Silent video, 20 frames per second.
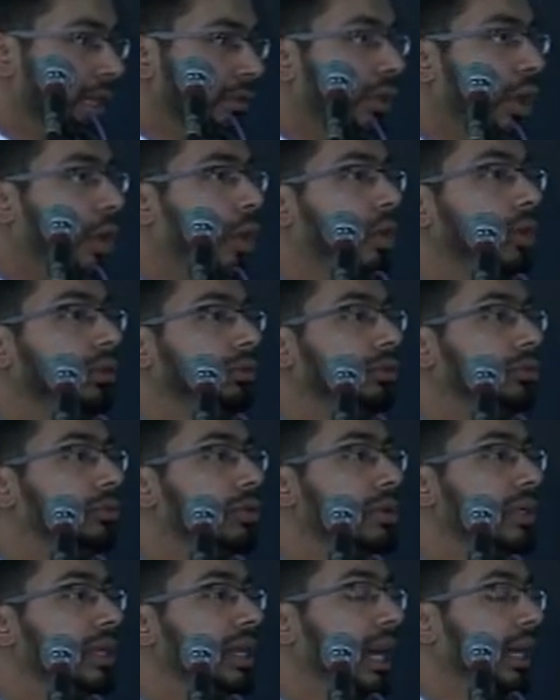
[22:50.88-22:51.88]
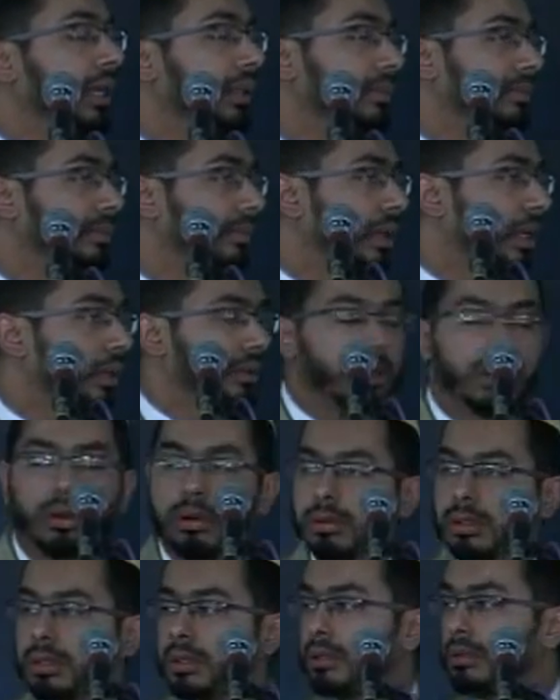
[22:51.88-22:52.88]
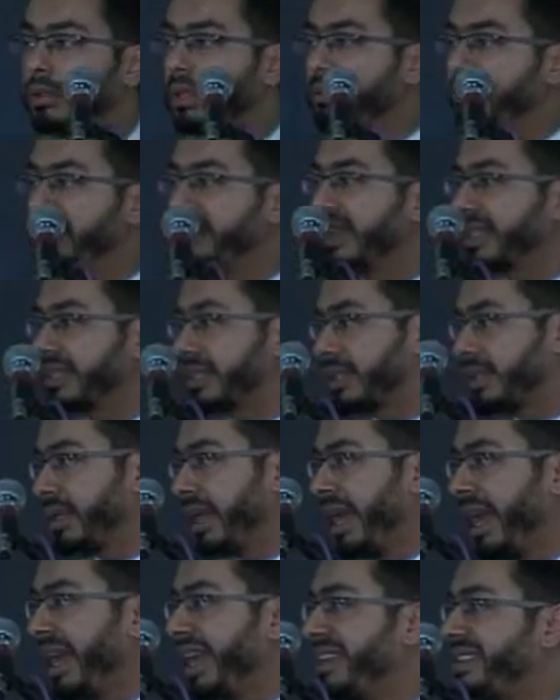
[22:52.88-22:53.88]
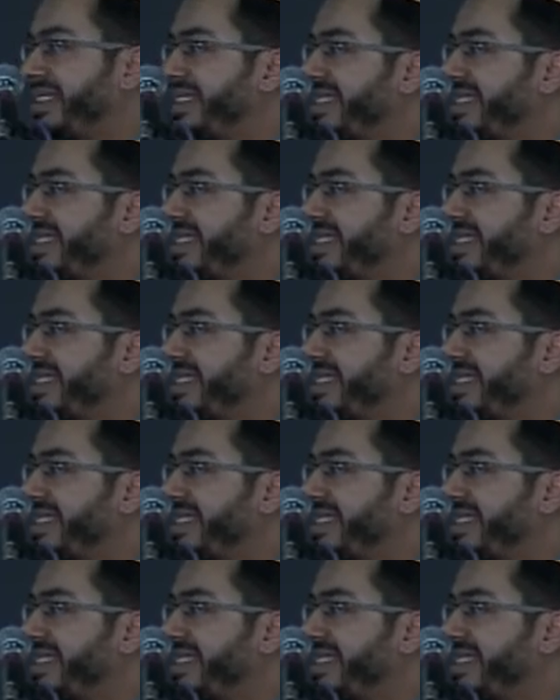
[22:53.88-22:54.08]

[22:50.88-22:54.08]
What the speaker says: The whole dunya, the whole universe is